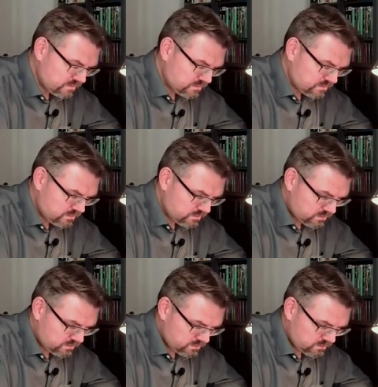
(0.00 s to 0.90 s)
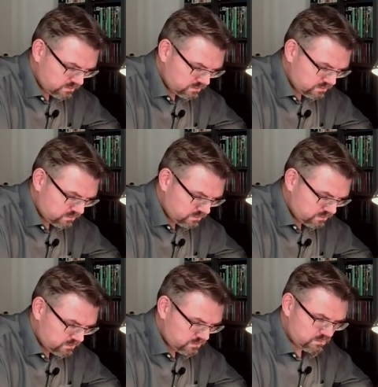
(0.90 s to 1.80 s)

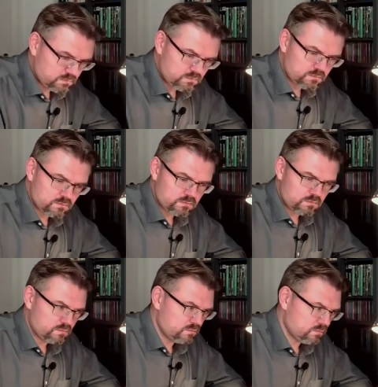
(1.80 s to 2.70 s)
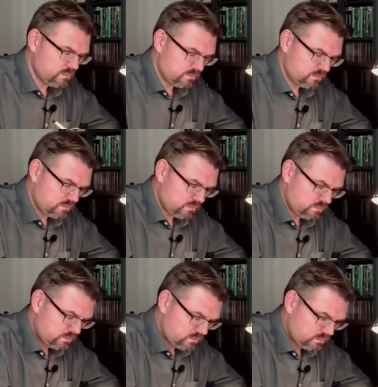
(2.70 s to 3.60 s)

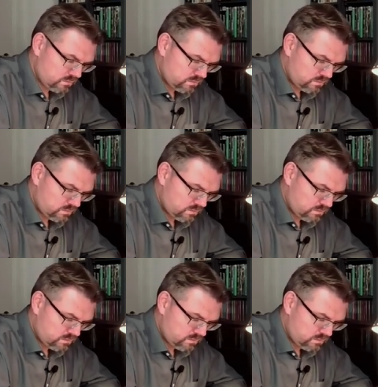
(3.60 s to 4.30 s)
Nobody speaks.